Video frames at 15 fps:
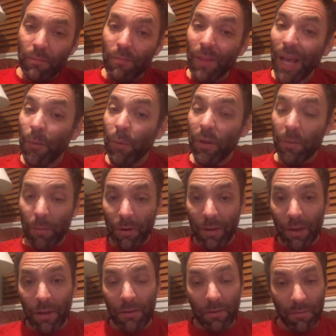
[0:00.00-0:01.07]
and we
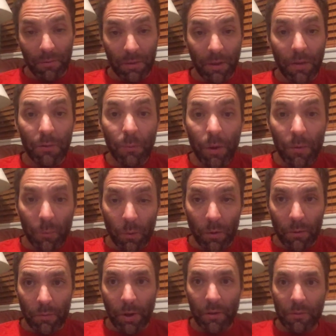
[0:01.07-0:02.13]
communicate differently in the written
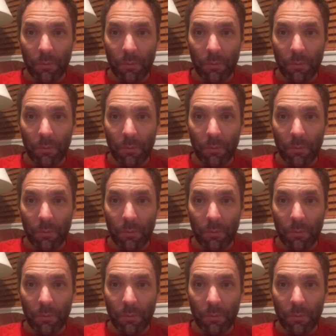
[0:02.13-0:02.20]
word, right?